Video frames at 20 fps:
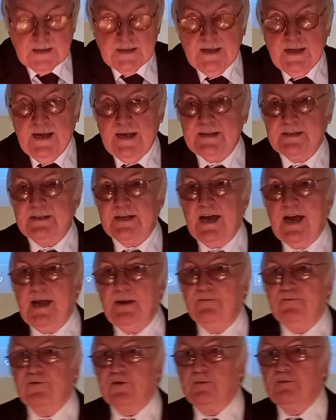It
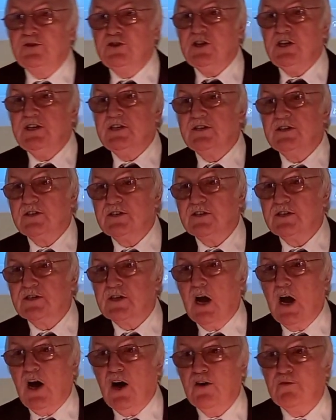came from Jesus'
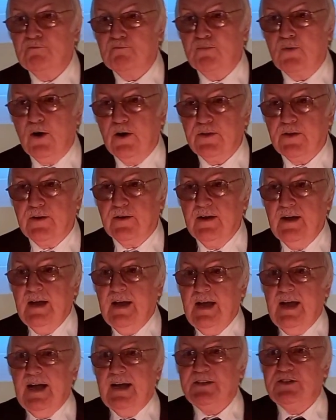half-brother.
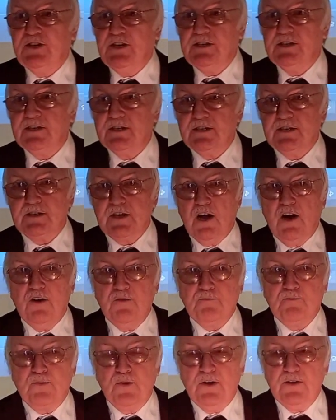And Jesus'
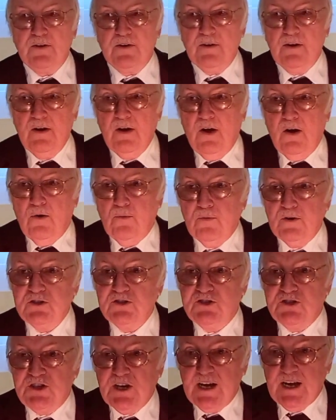half-brother was
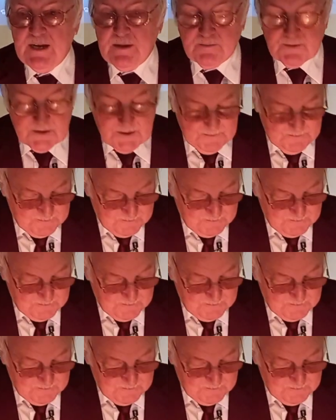James.